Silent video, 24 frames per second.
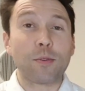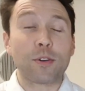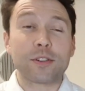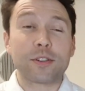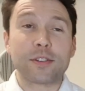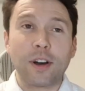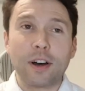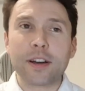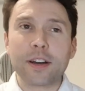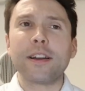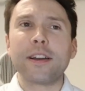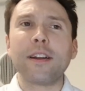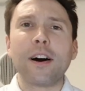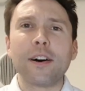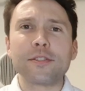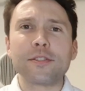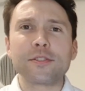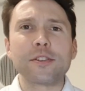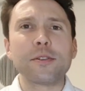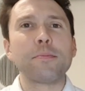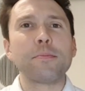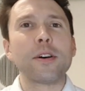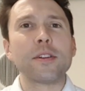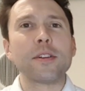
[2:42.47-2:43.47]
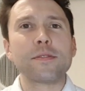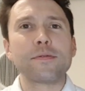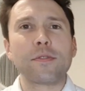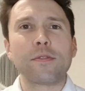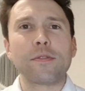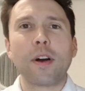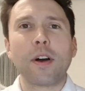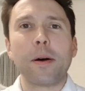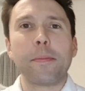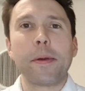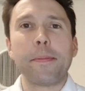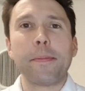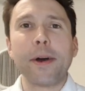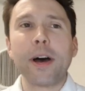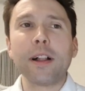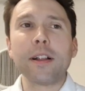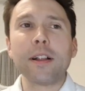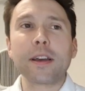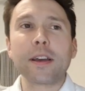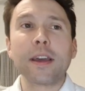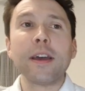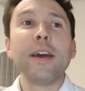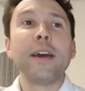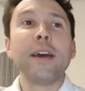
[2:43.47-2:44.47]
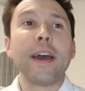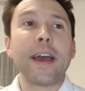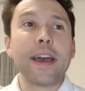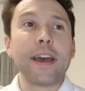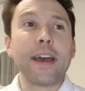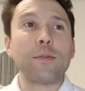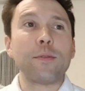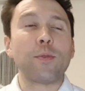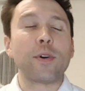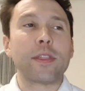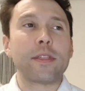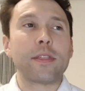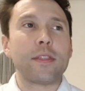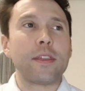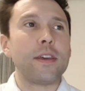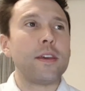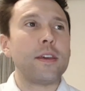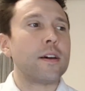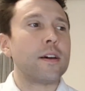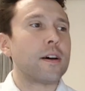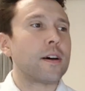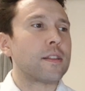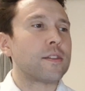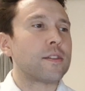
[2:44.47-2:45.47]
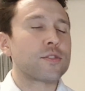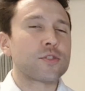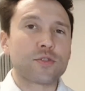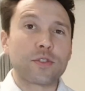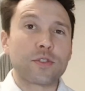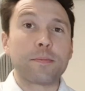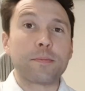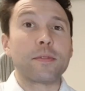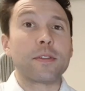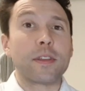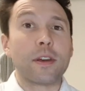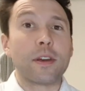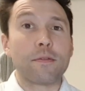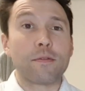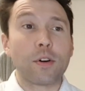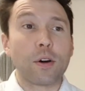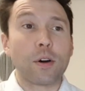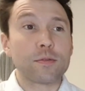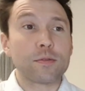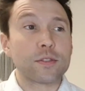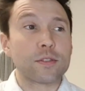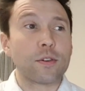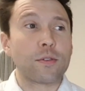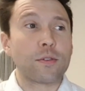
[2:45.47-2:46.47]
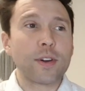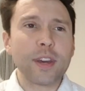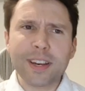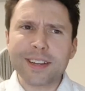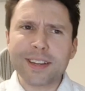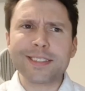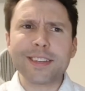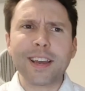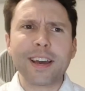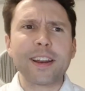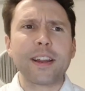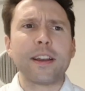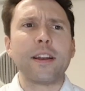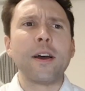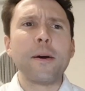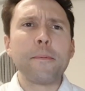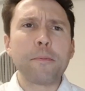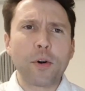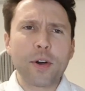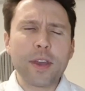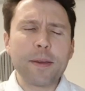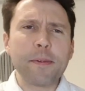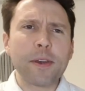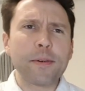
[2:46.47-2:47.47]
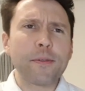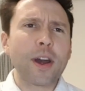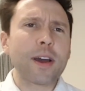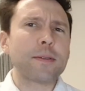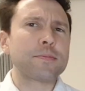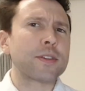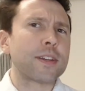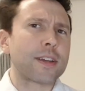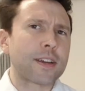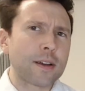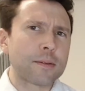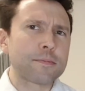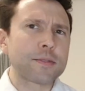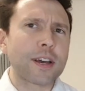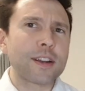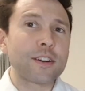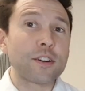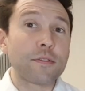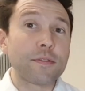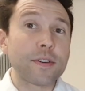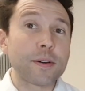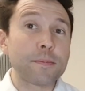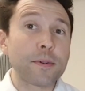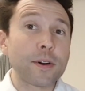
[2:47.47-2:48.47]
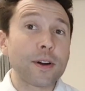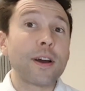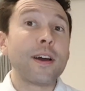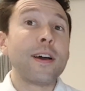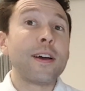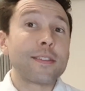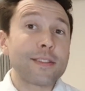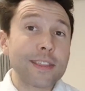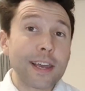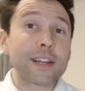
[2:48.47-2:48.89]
We're talking Oscar buzz for Rami Malek and with the uh, the script that they have wrote. So get excited! Bohemian Rhapsody comes out in November.